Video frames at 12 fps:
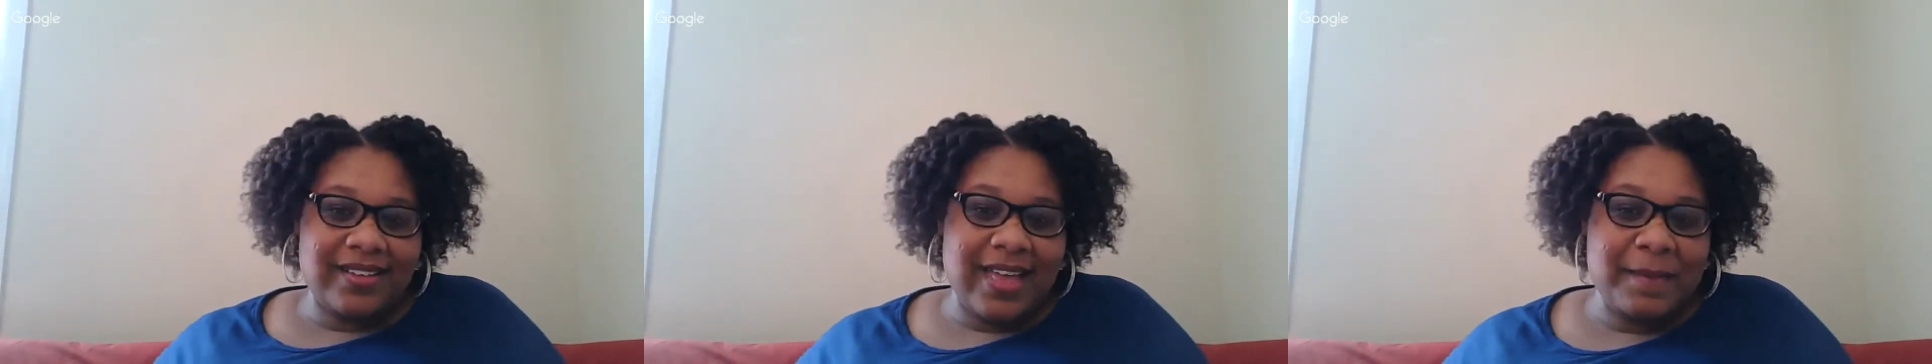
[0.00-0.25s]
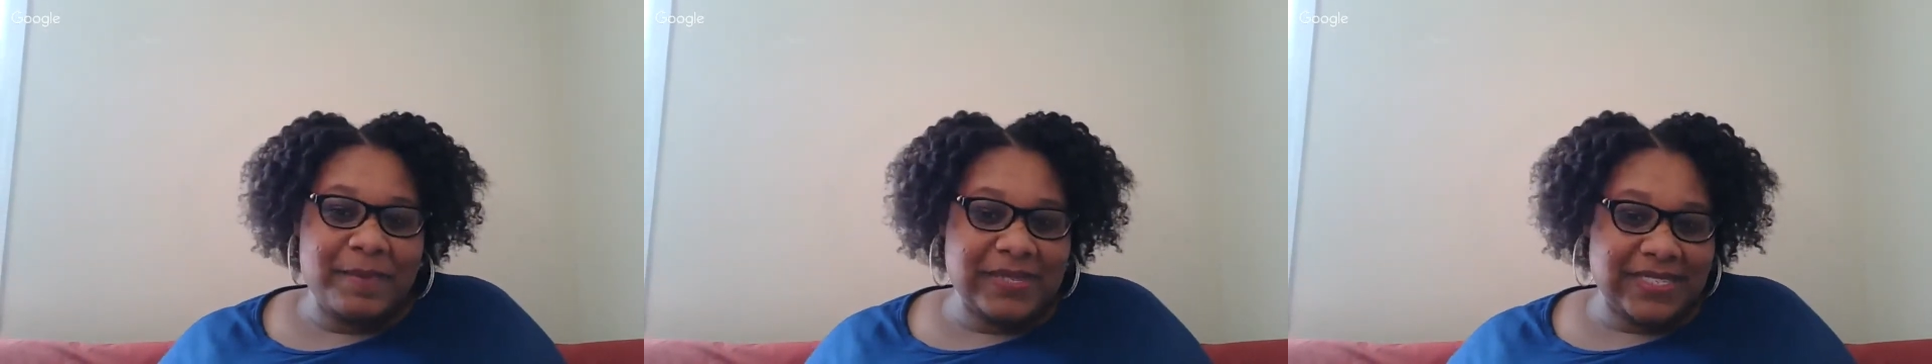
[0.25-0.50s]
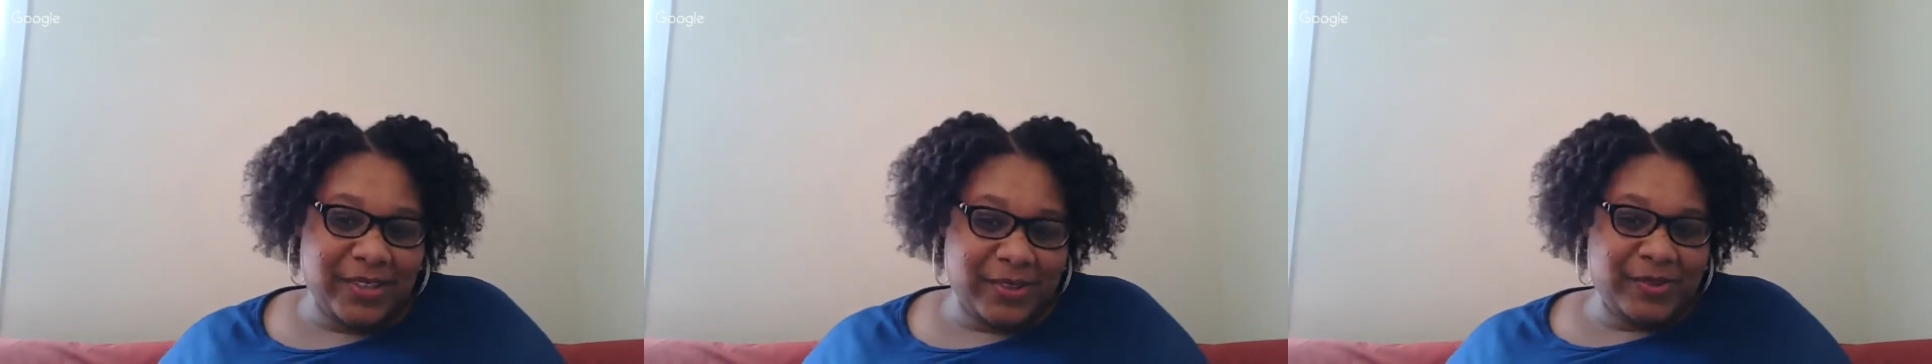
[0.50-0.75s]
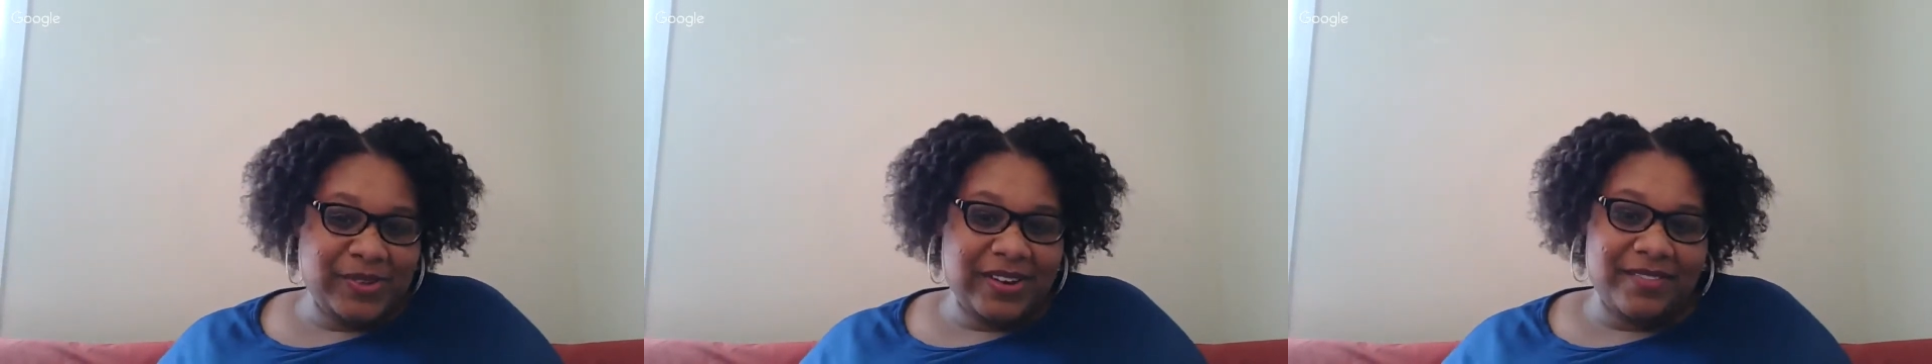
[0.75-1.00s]

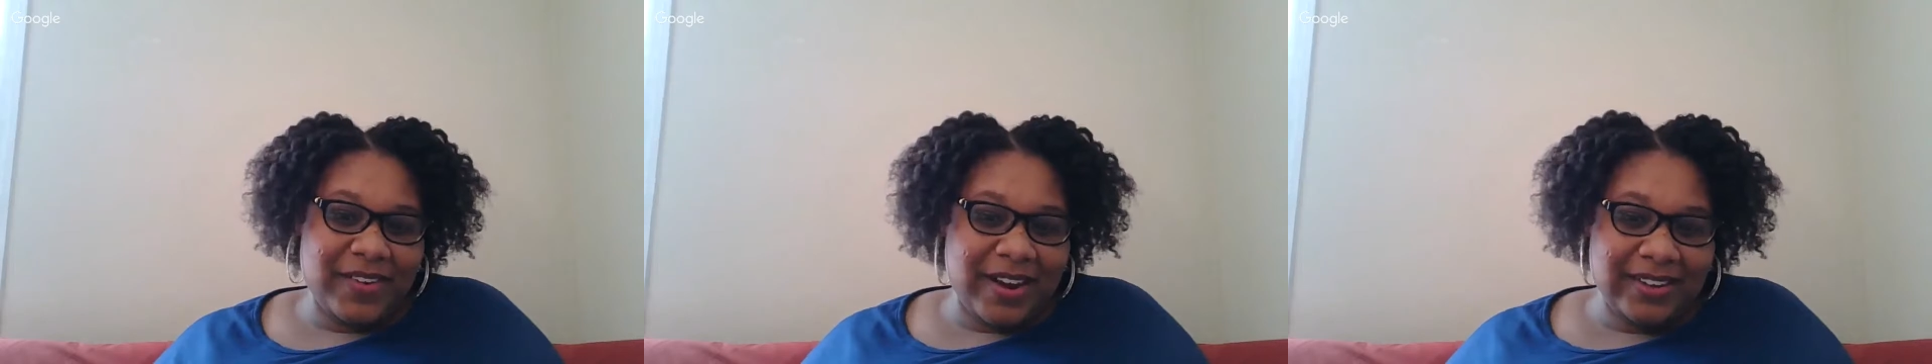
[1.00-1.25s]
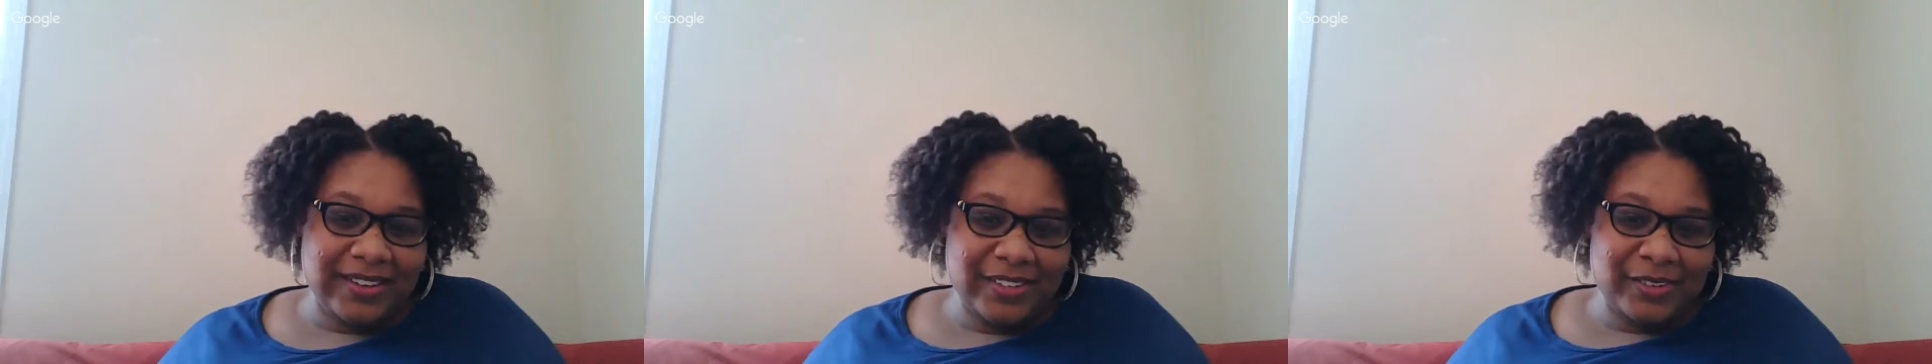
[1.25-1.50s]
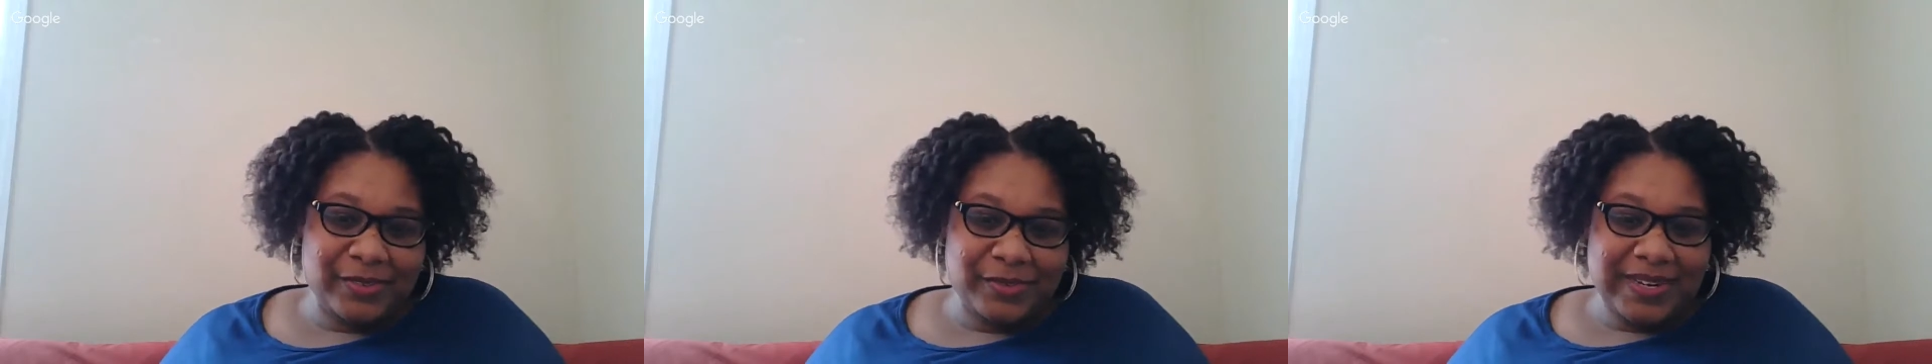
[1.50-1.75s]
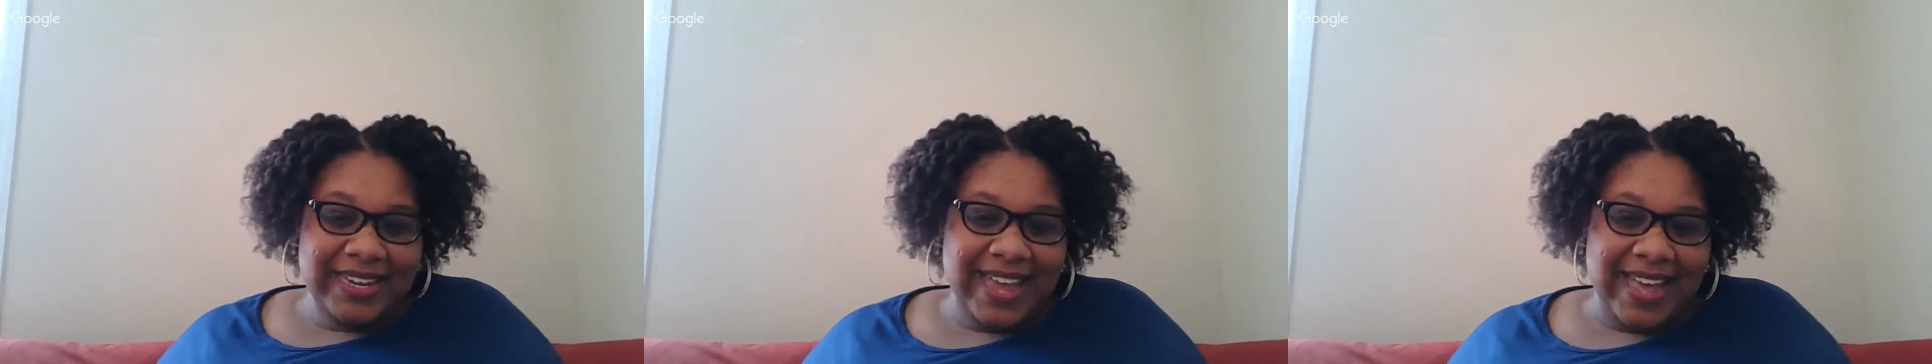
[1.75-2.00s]
episode of our little
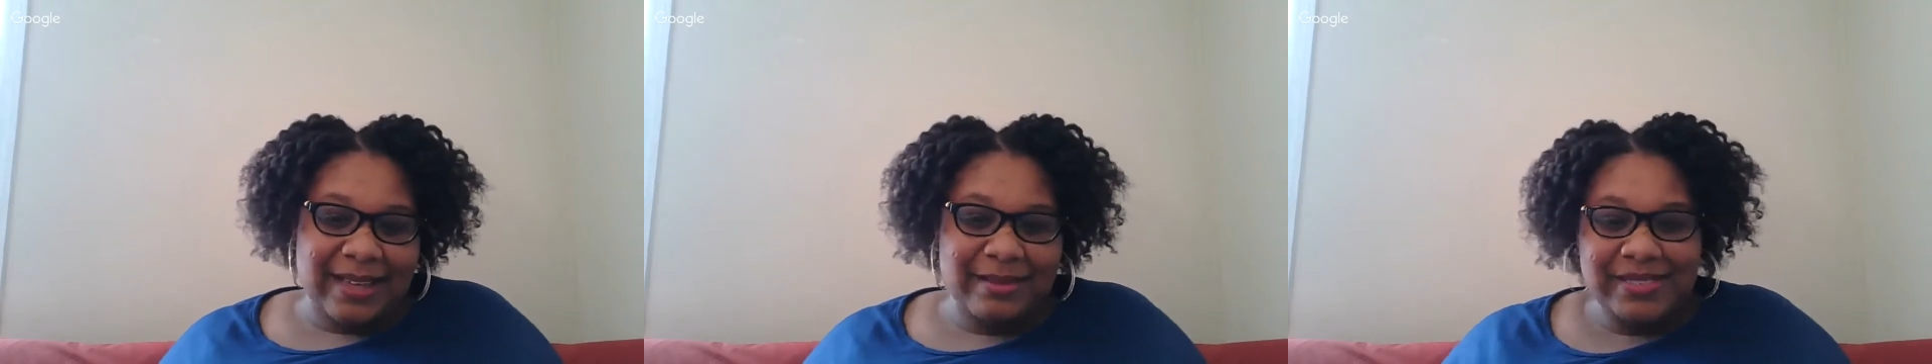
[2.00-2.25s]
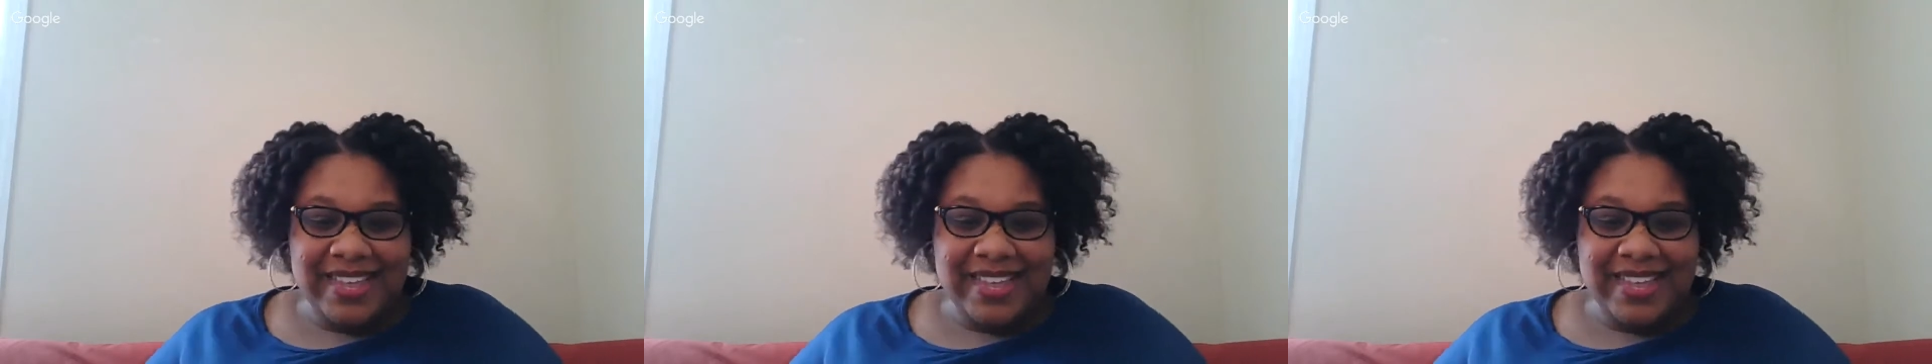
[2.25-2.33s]
recaps.